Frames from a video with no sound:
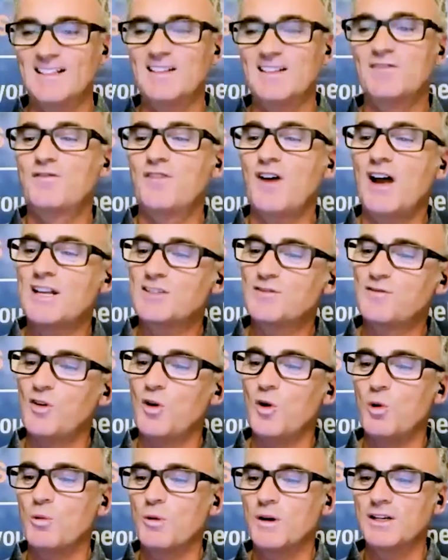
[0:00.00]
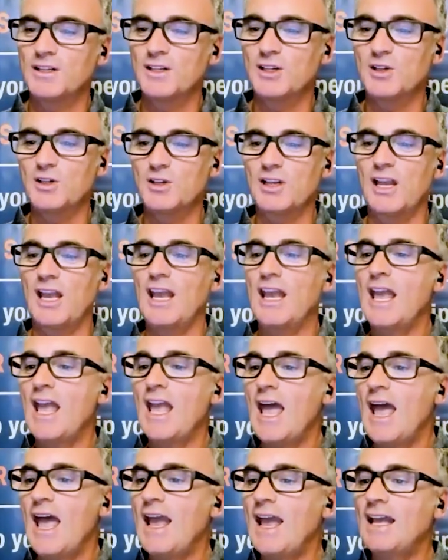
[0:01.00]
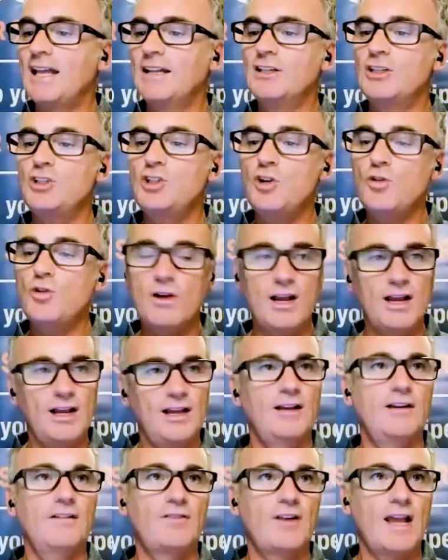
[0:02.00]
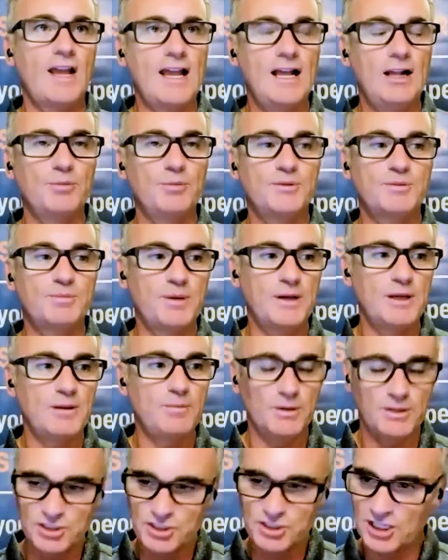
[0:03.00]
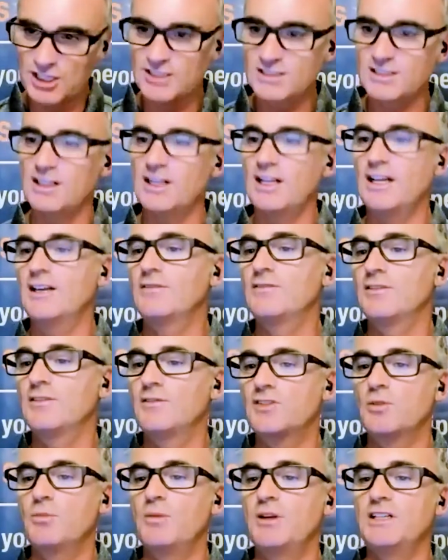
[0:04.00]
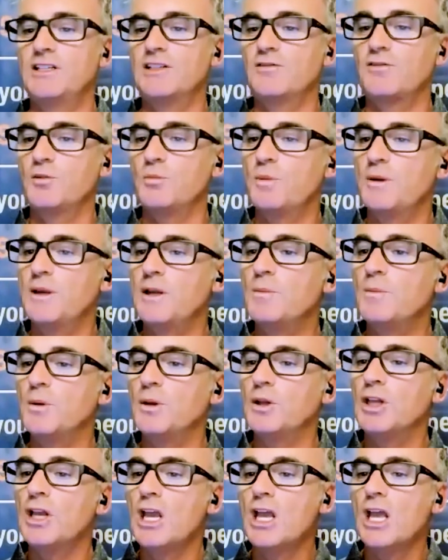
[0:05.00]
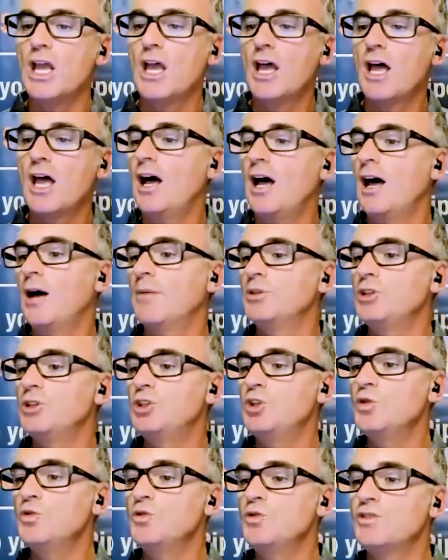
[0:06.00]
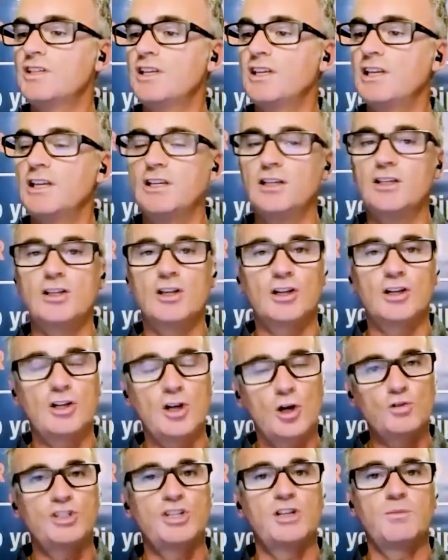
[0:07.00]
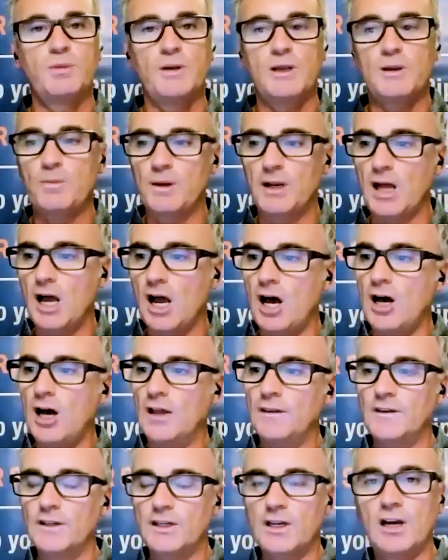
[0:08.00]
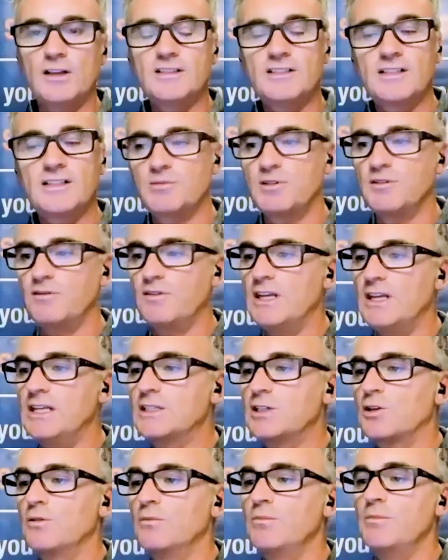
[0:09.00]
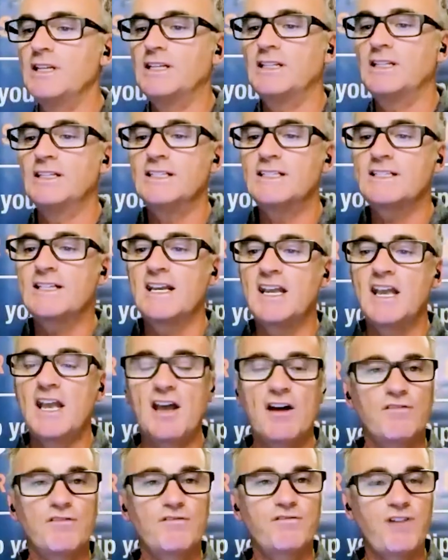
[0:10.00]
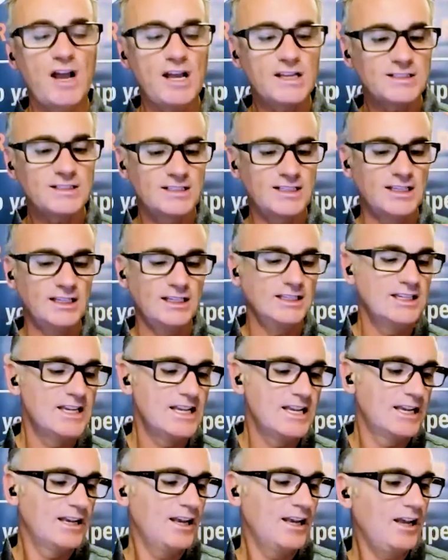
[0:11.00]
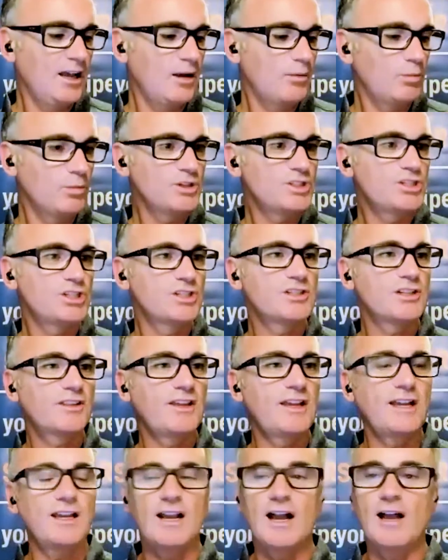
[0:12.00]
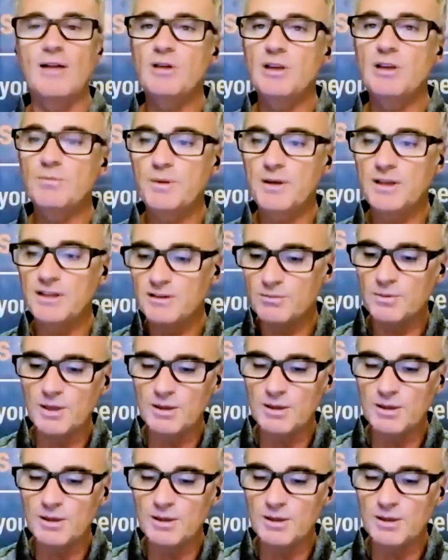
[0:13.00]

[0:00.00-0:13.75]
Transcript: Forward. Fast forward. Okay. And you have helped people and changed the lives of so many different people um, using coaching people on the concept of intermittent fasting, um, which is a thing. I mean, pe-